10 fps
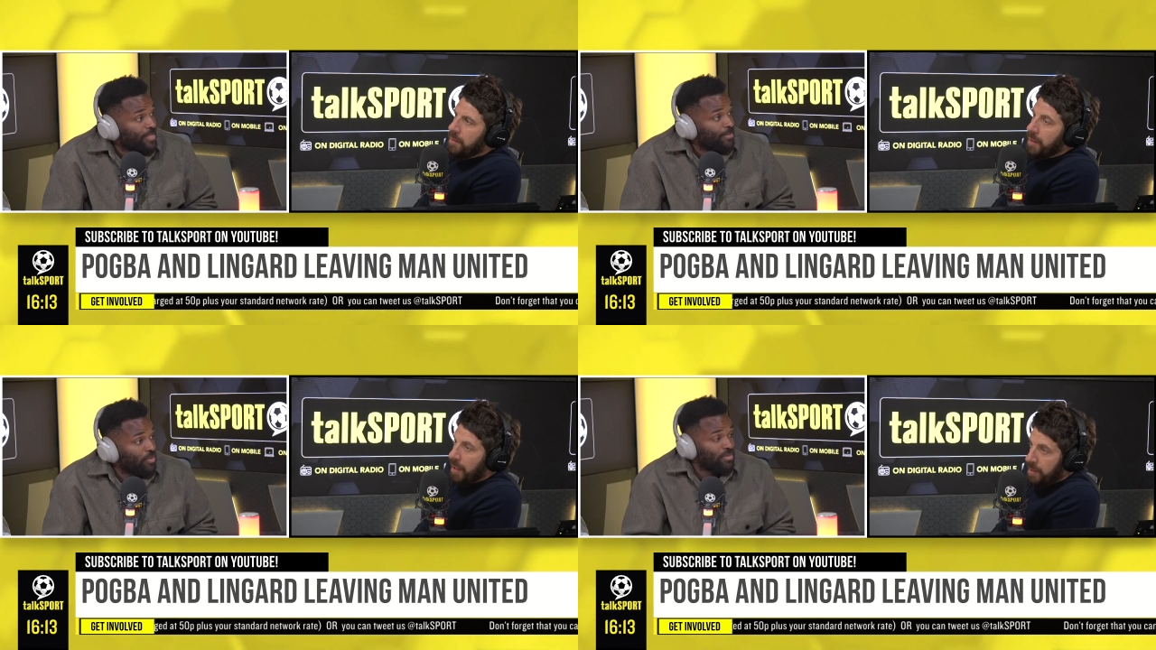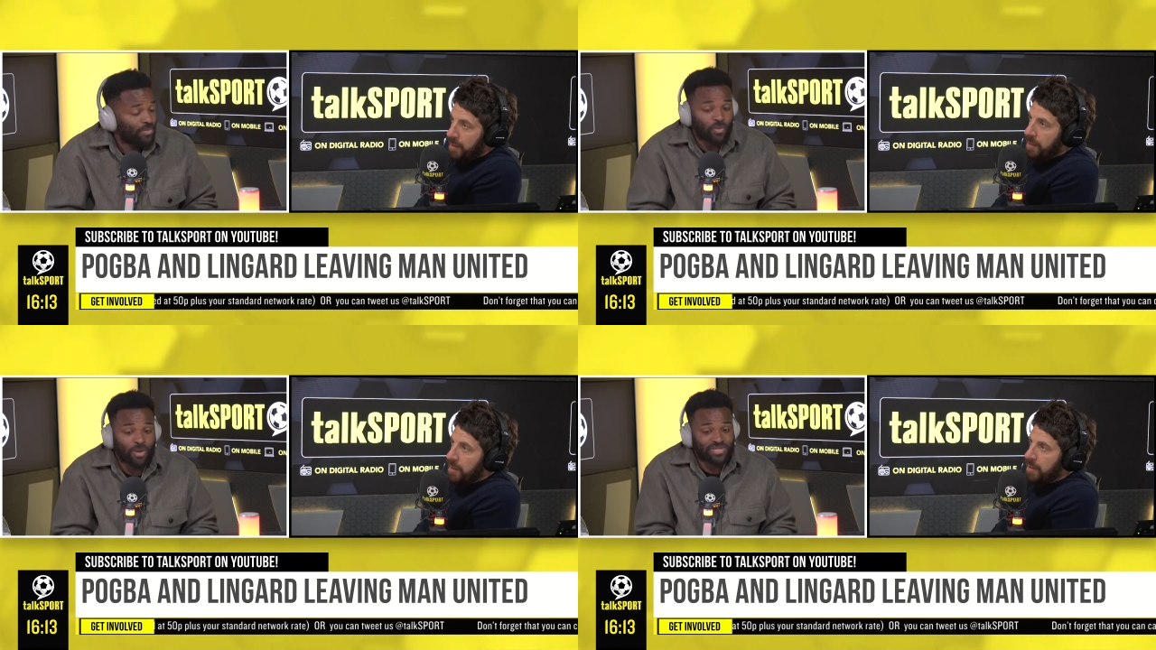Speaker 1: Yes.
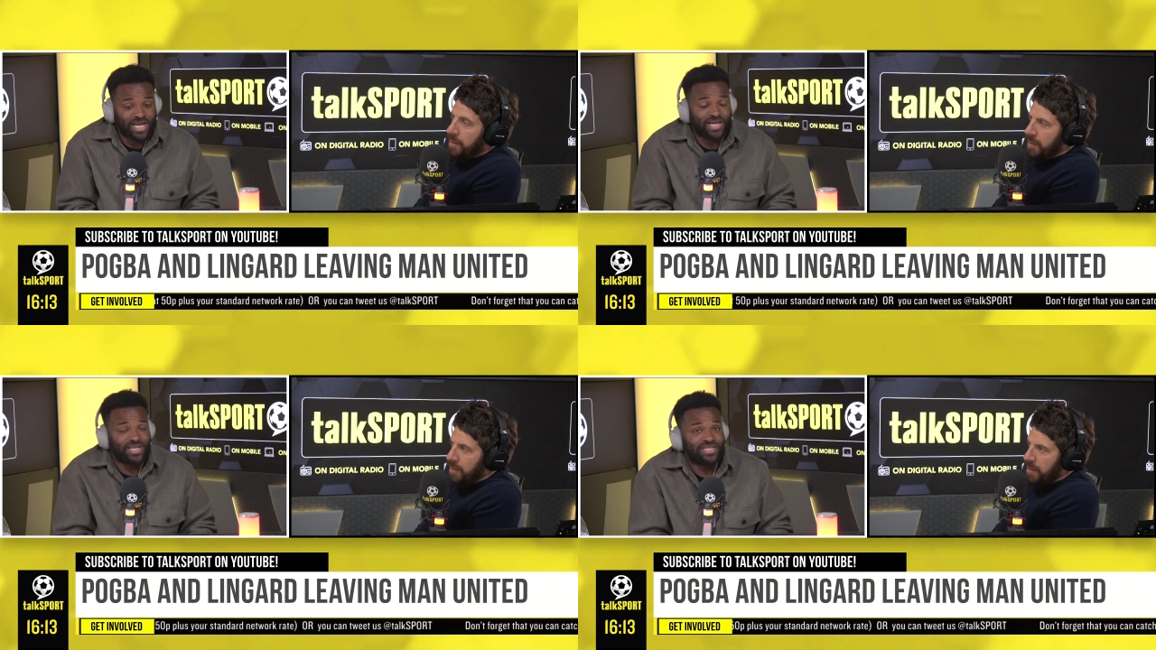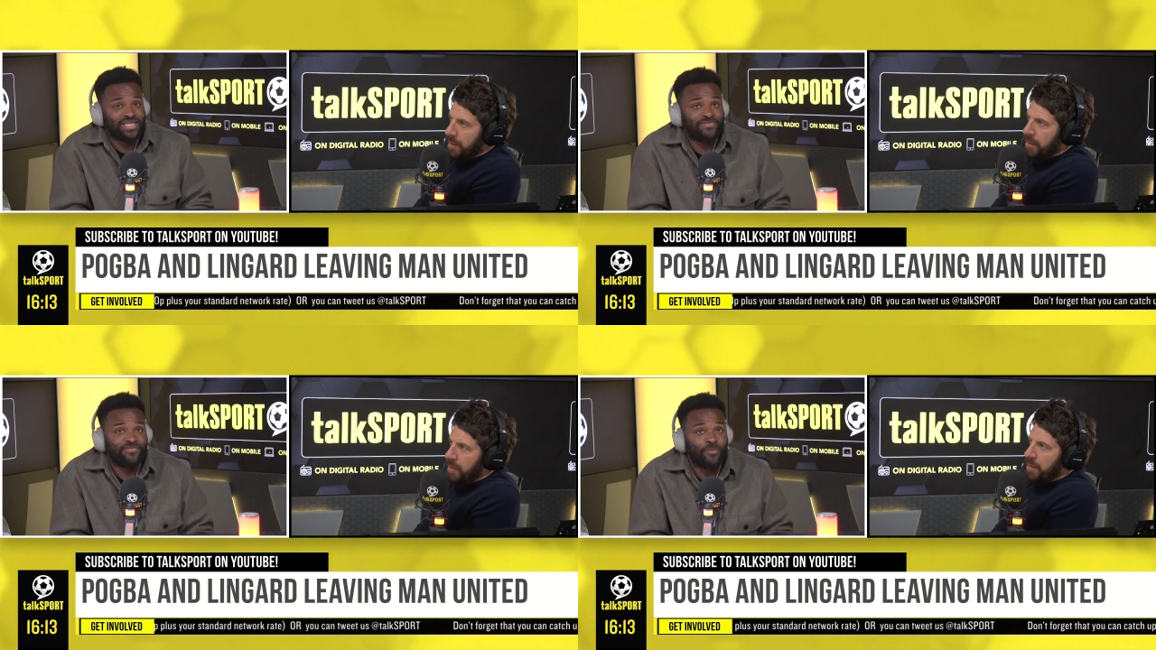But what I'm saying
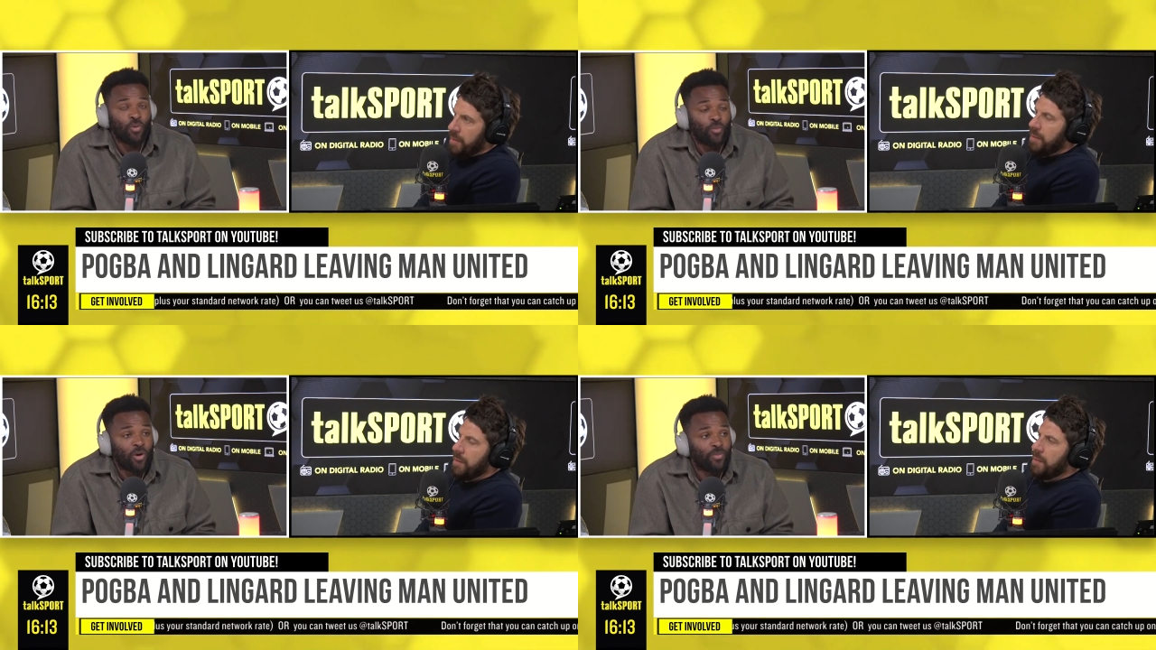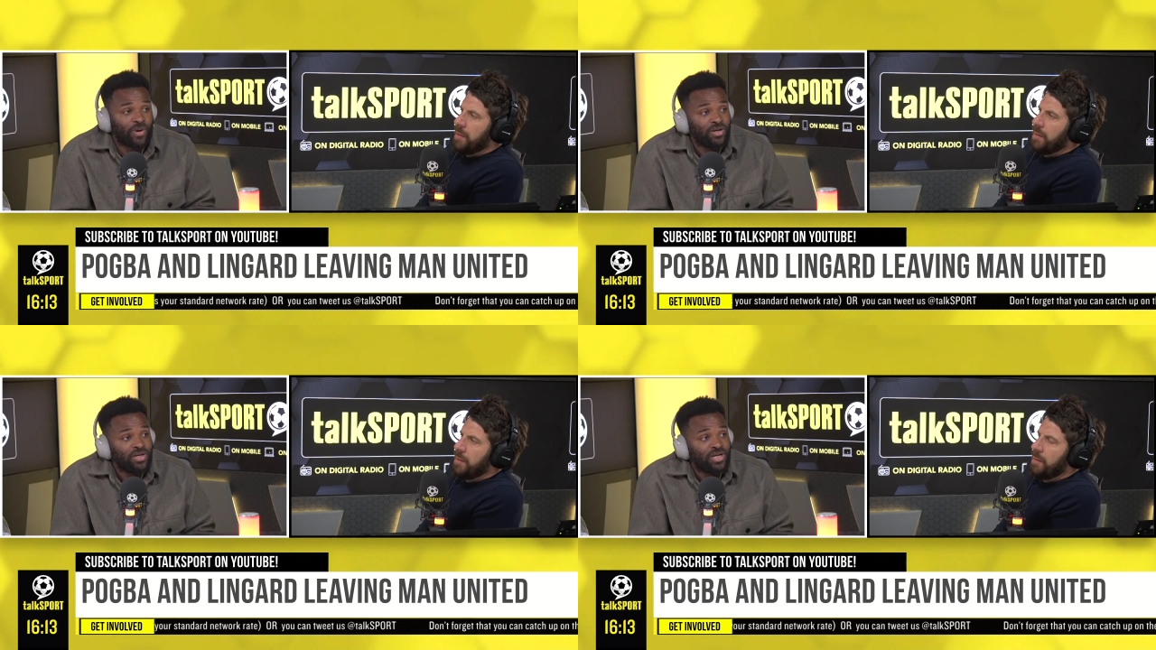is for Paul Pogba,